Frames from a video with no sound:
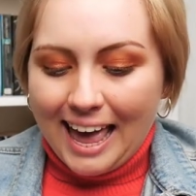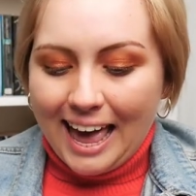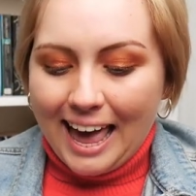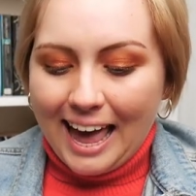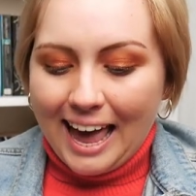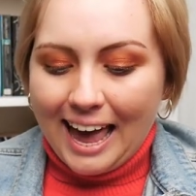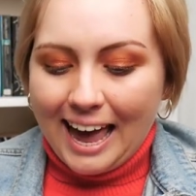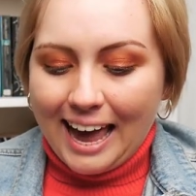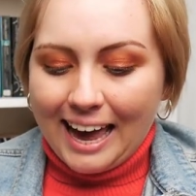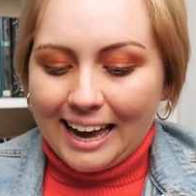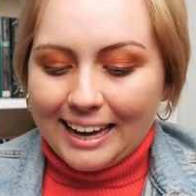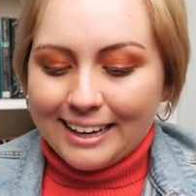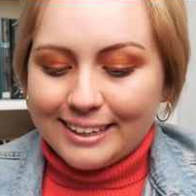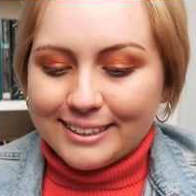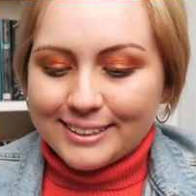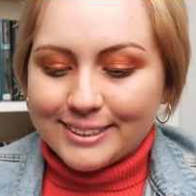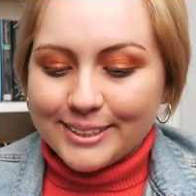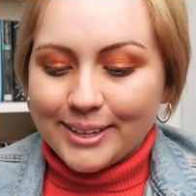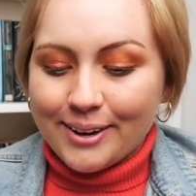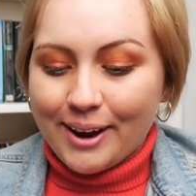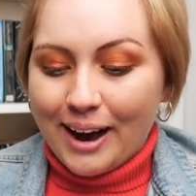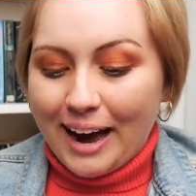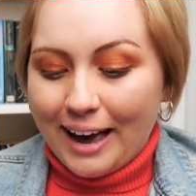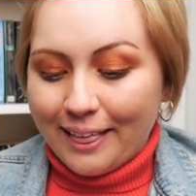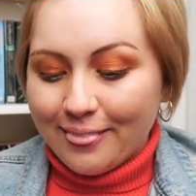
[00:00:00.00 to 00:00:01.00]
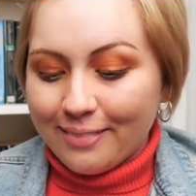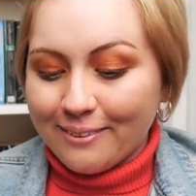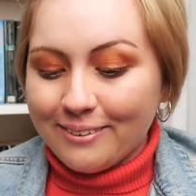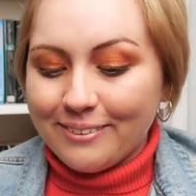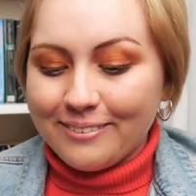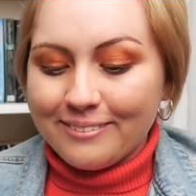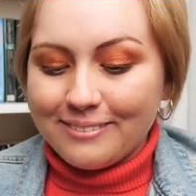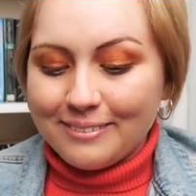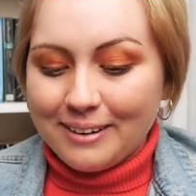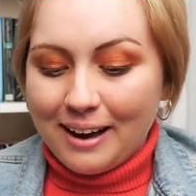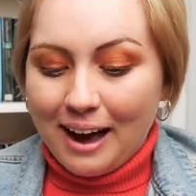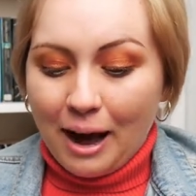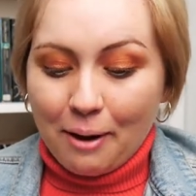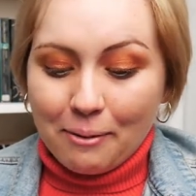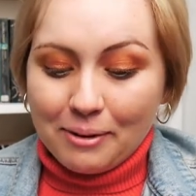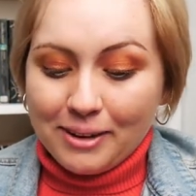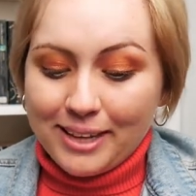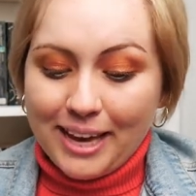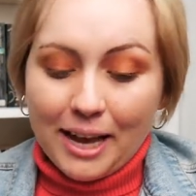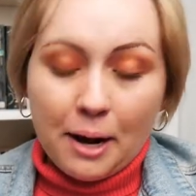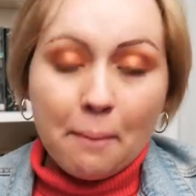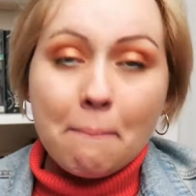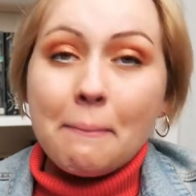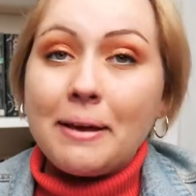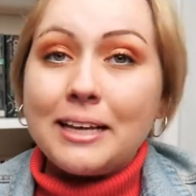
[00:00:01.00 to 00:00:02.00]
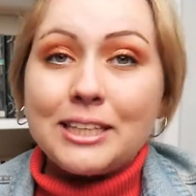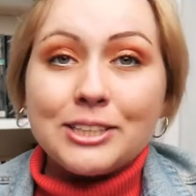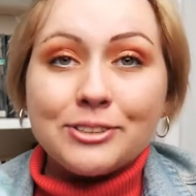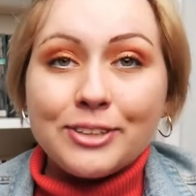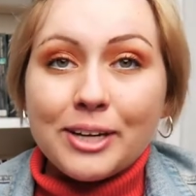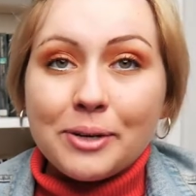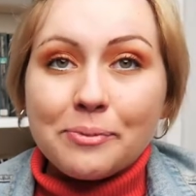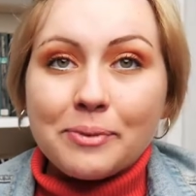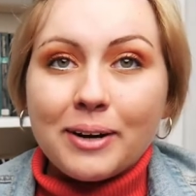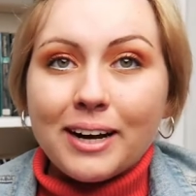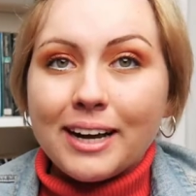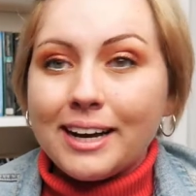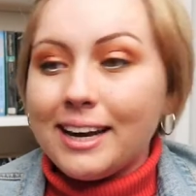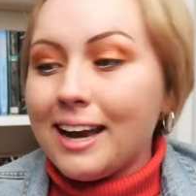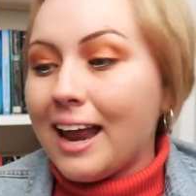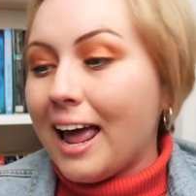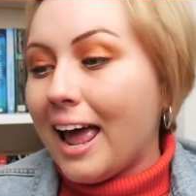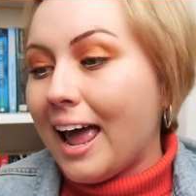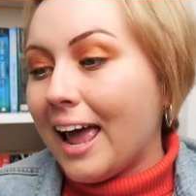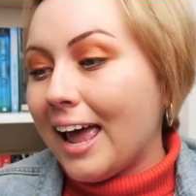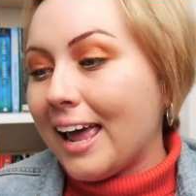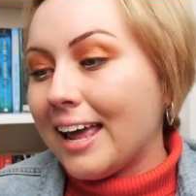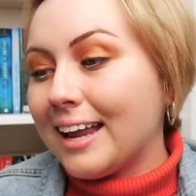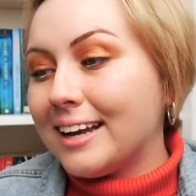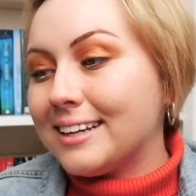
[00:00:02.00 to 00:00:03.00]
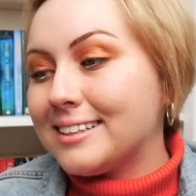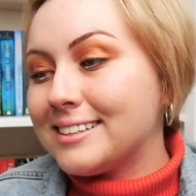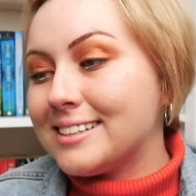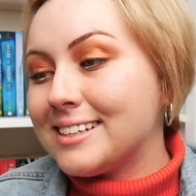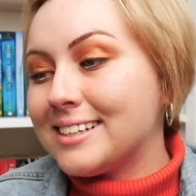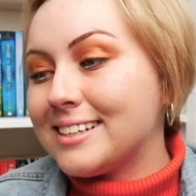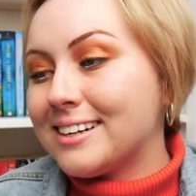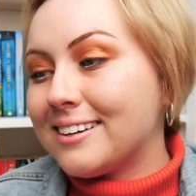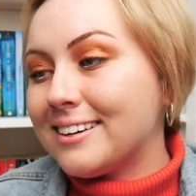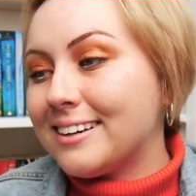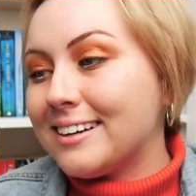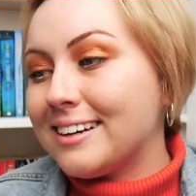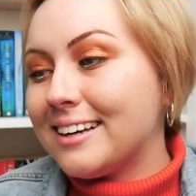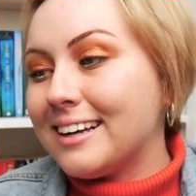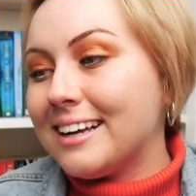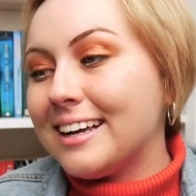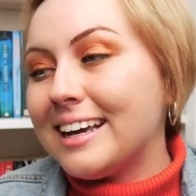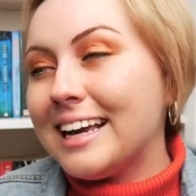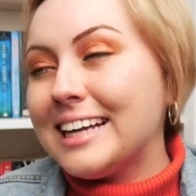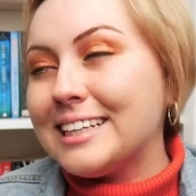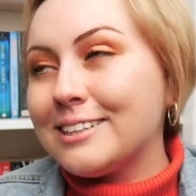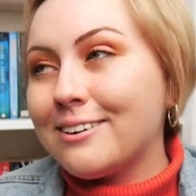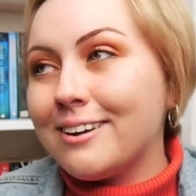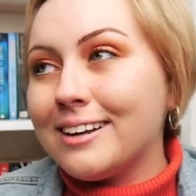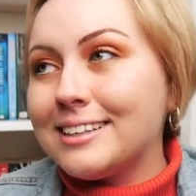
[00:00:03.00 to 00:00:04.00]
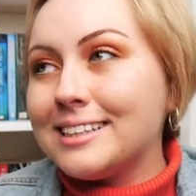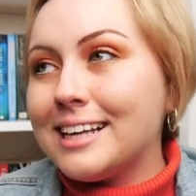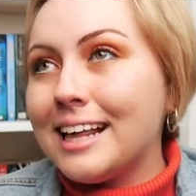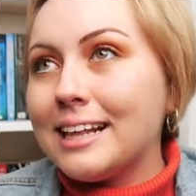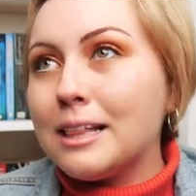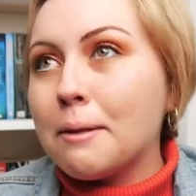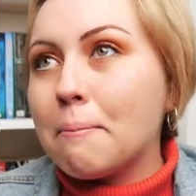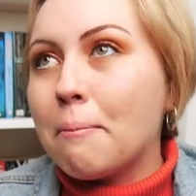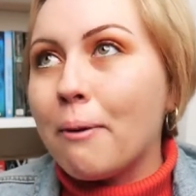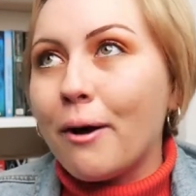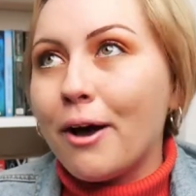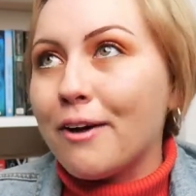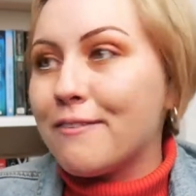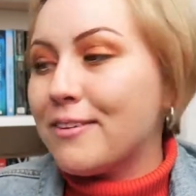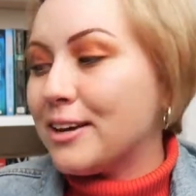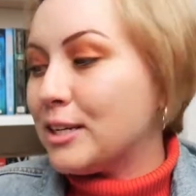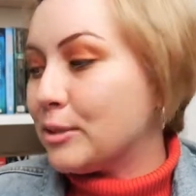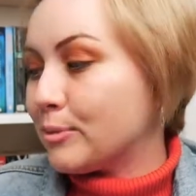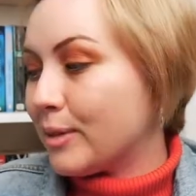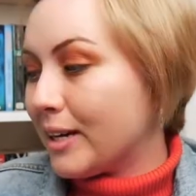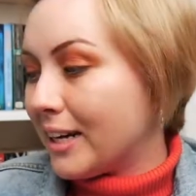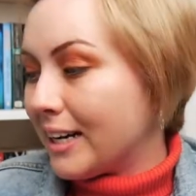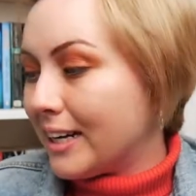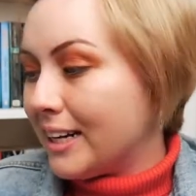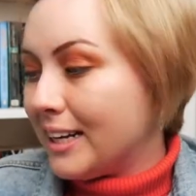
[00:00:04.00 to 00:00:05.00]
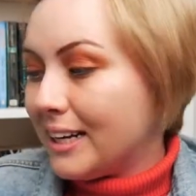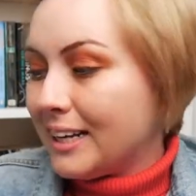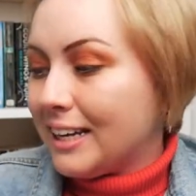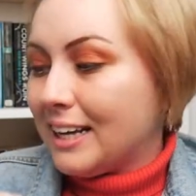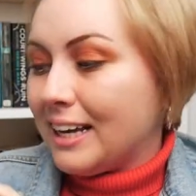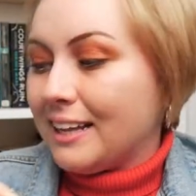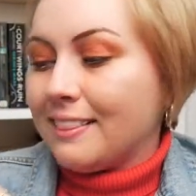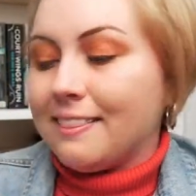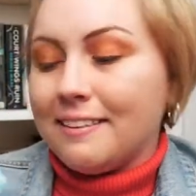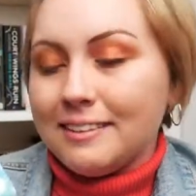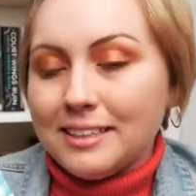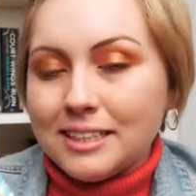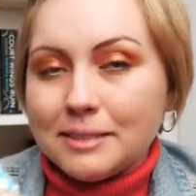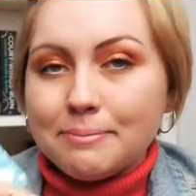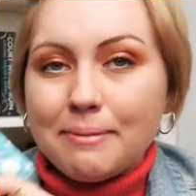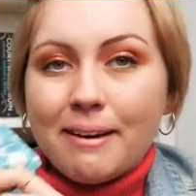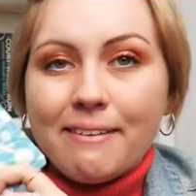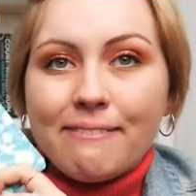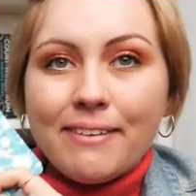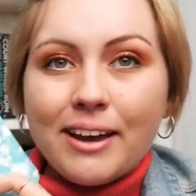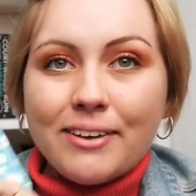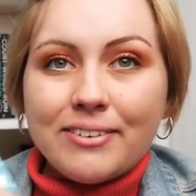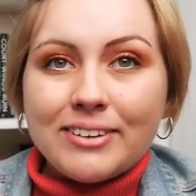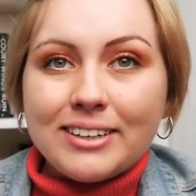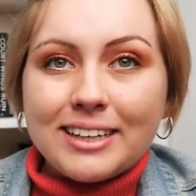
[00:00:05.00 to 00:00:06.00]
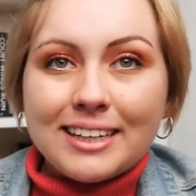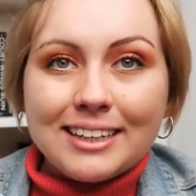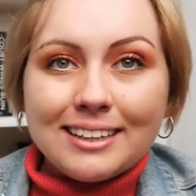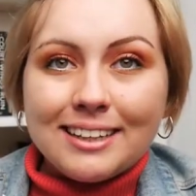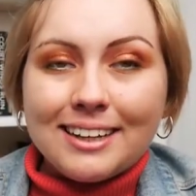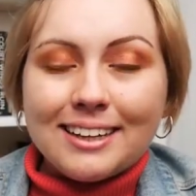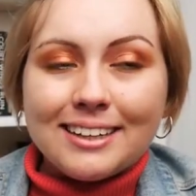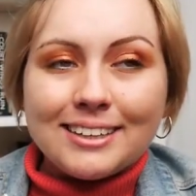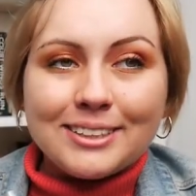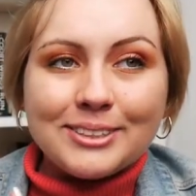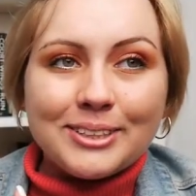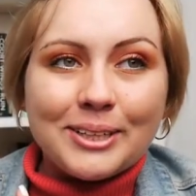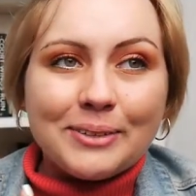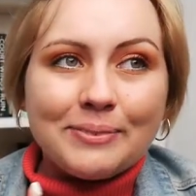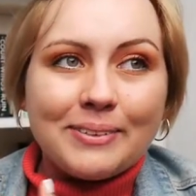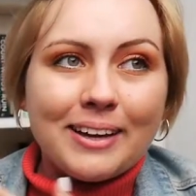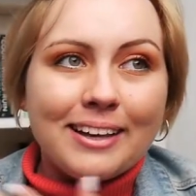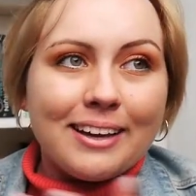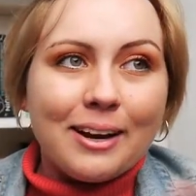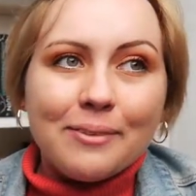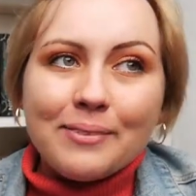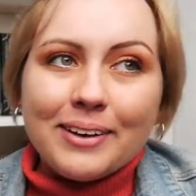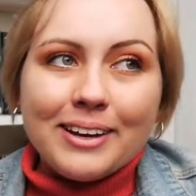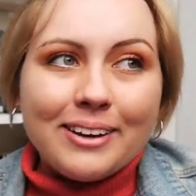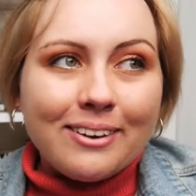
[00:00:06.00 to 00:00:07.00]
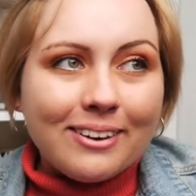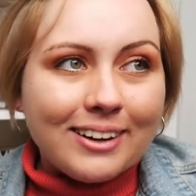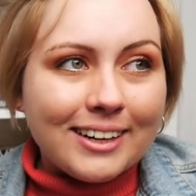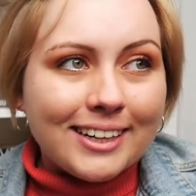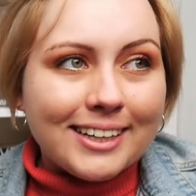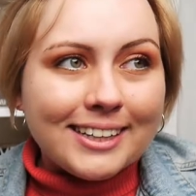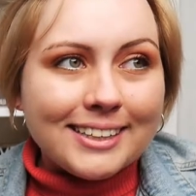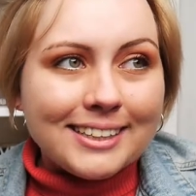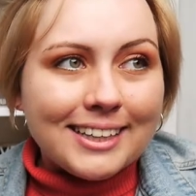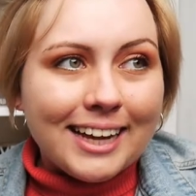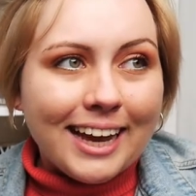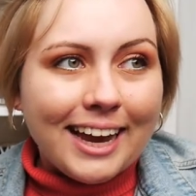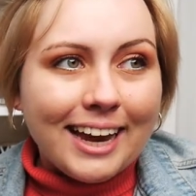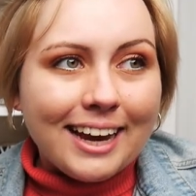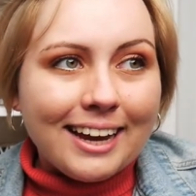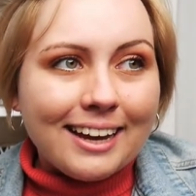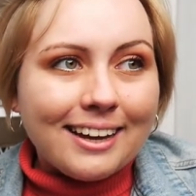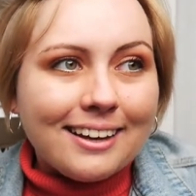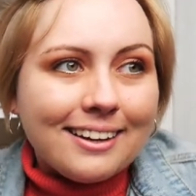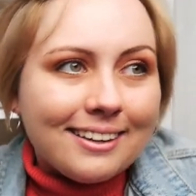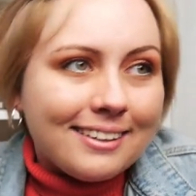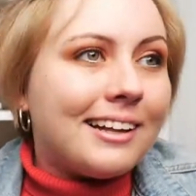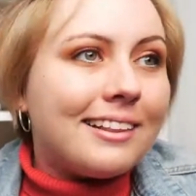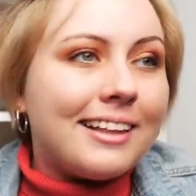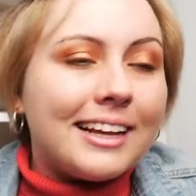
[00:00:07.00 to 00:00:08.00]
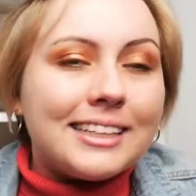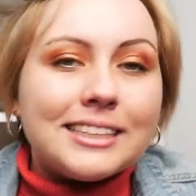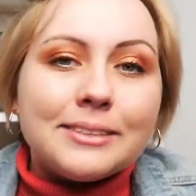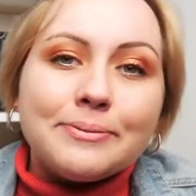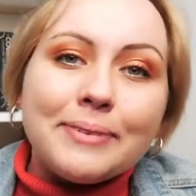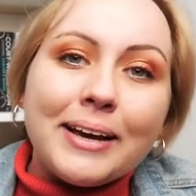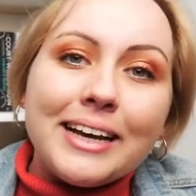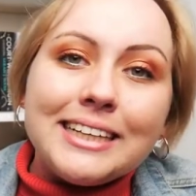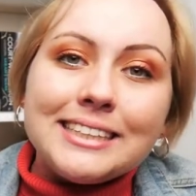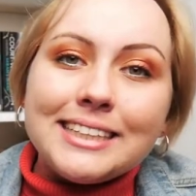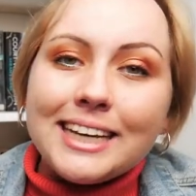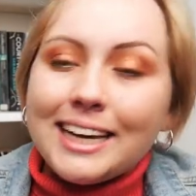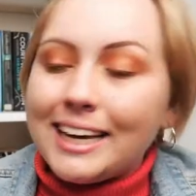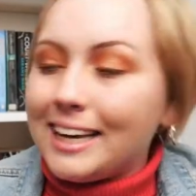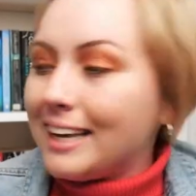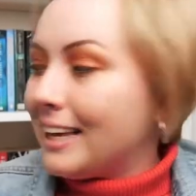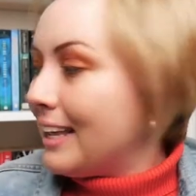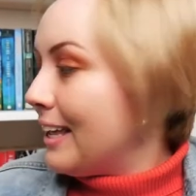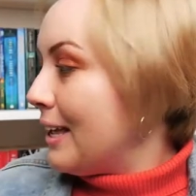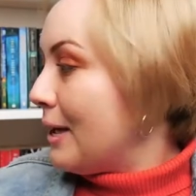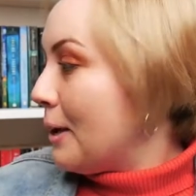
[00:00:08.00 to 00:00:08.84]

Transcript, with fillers: And so I thought I would get a mystery one and it's honestly not the perfect one. This is my favorite color, so I'm like, oh my gosh, like that's amazing.